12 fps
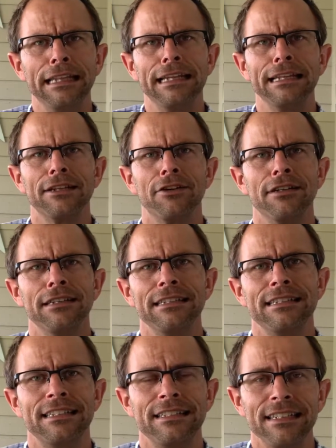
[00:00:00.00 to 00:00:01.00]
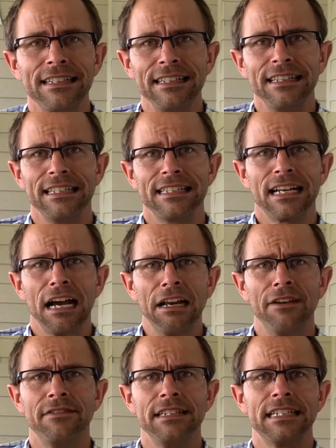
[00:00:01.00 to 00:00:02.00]
That there is this kind
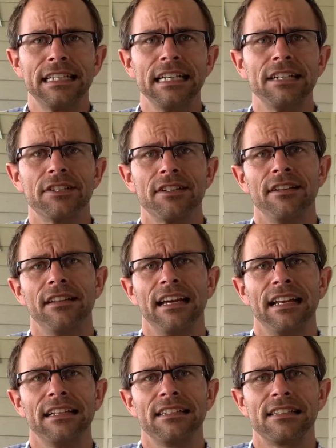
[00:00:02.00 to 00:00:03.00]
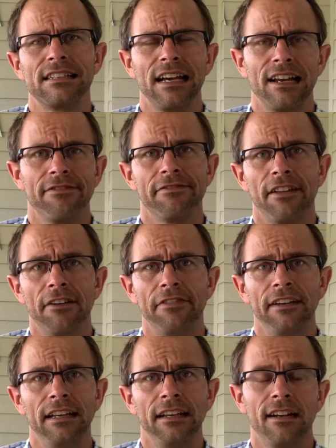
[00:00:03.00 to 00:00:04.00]
of distinction that it's kind of
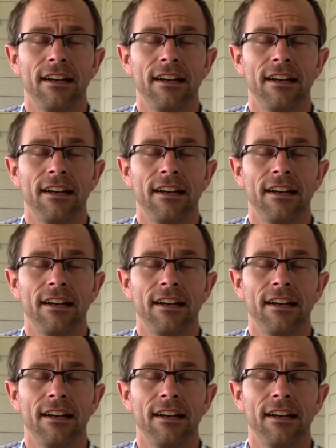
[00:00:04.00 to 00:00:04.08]
fluffy.